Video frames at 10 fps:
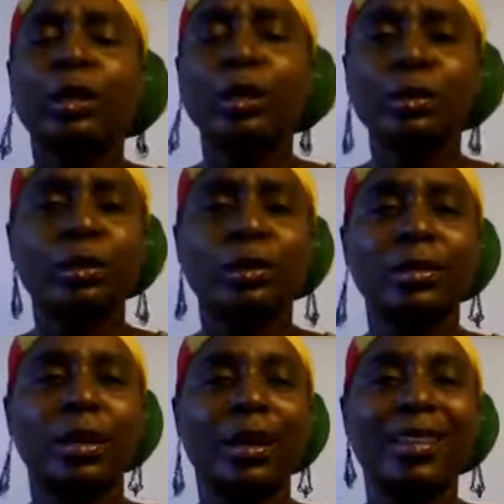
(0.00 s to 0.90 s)

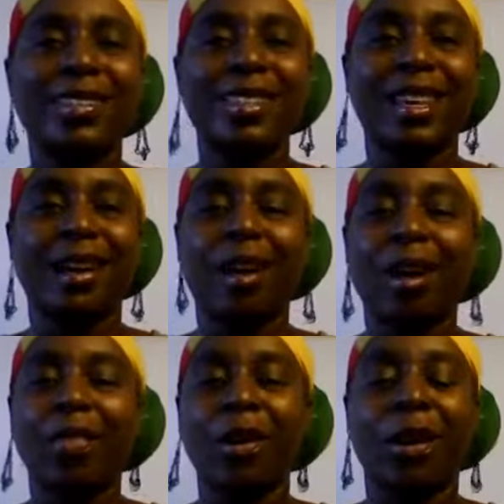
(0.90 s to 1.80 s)
Gluten is
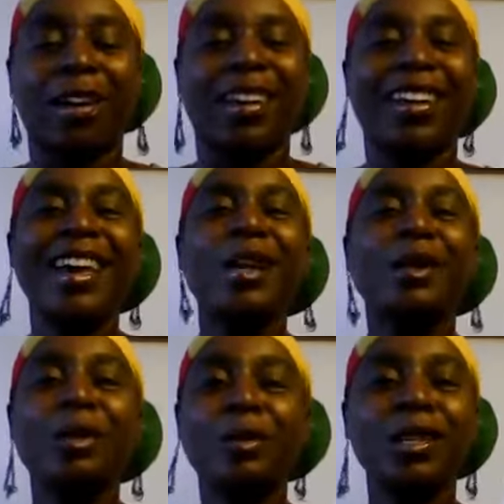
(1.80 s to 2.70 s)

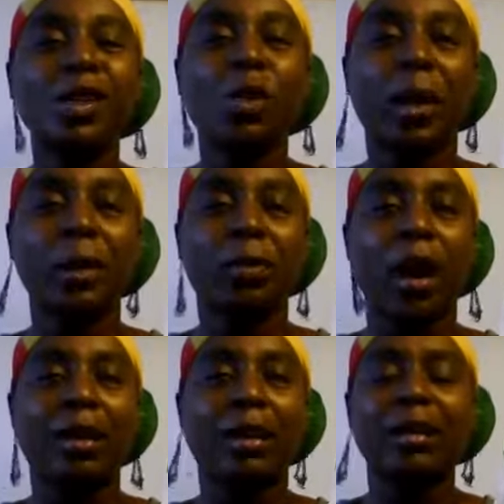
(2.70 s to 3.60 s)
gluten is a wheat
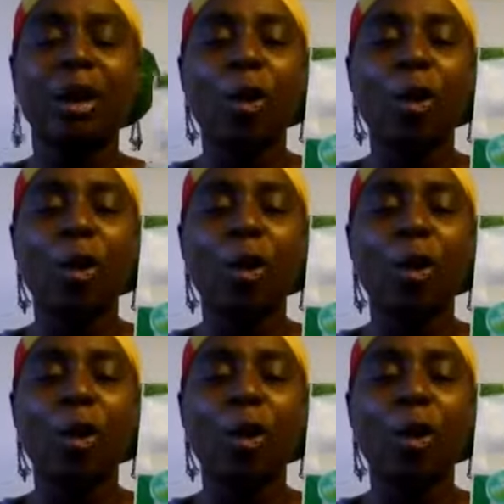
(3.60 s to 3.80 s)
product.